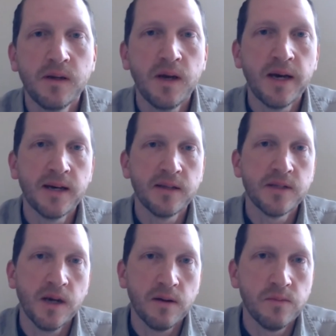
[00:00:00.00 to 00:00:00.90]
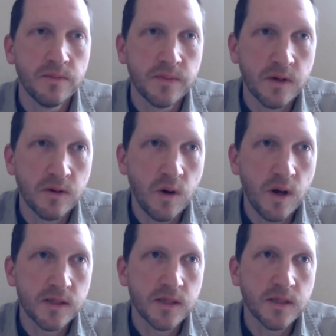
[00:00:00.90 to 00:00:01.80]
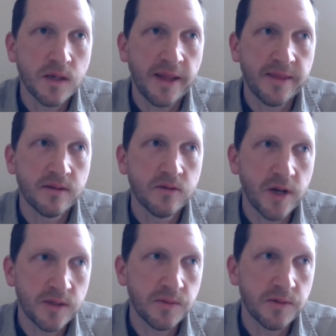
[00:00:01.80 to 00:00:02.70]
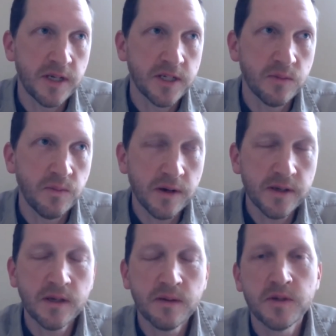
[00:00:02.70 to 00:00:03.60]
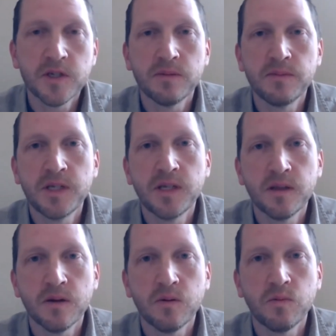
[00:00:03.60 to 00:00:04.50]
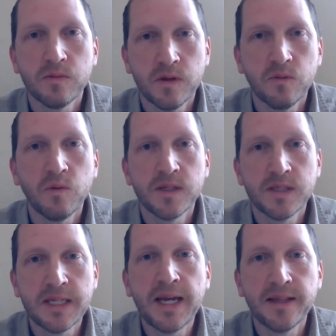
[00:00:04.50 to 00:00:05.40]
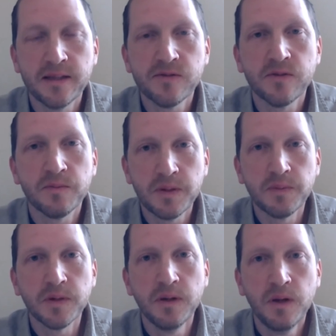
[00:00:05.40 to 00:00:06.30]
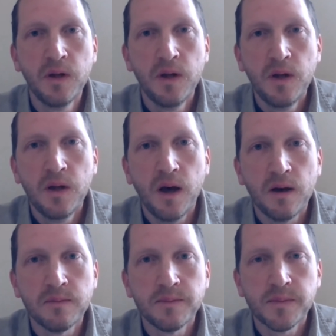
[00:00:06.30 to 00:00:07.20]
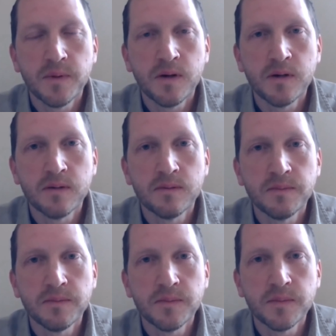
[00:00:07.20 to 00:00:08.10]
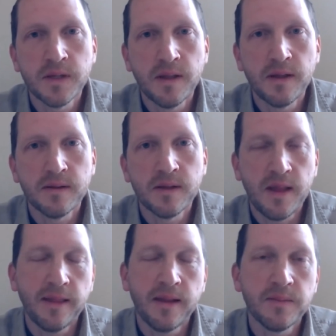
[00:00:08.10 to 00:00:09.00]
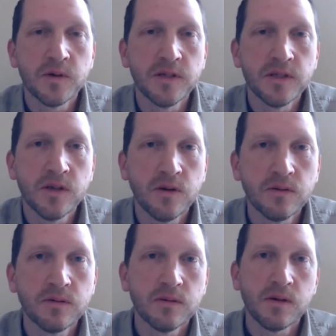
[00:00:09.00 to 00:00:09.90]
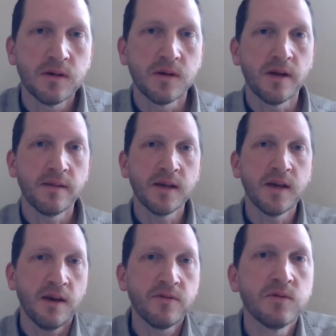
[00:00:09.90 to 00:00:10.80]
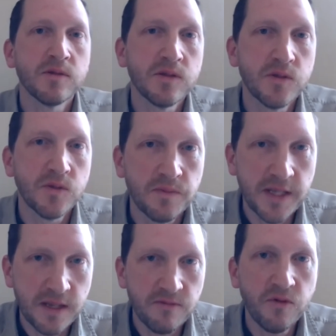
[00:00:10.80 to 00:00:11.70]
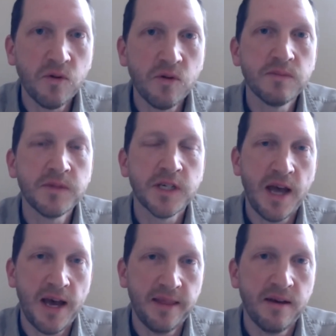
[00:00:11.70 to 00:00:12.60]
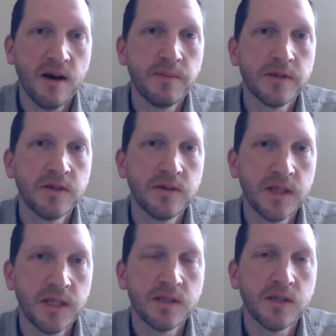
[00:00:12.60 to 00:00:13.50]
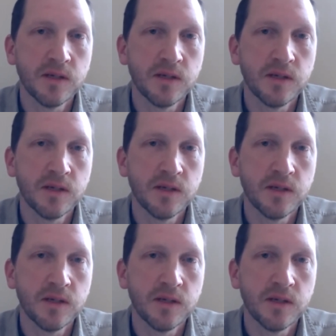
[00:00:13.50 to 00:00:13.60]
and there was, at the Transportation Parking Commission meeting, there was attendance from people in that neighborhood. So I think everyone's been informed and had the opportunity